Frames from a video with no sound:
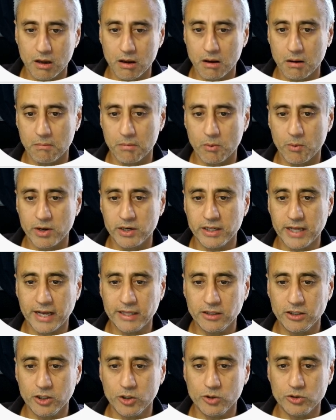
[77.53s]
but when an end
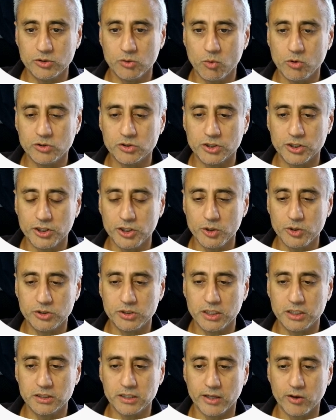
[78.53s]
user wants to use
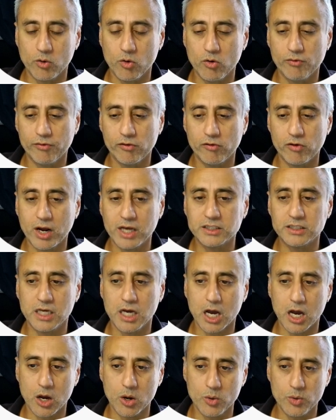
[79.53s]
this, they authorize their
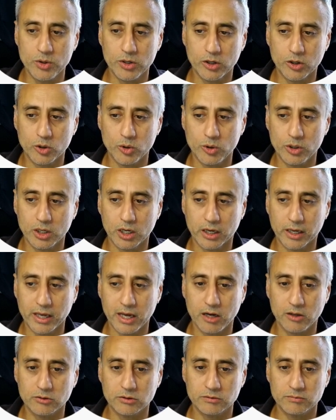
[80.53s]
own Google
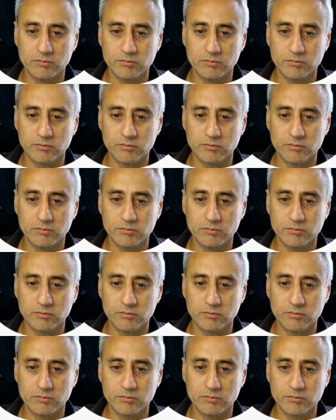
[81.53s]
account,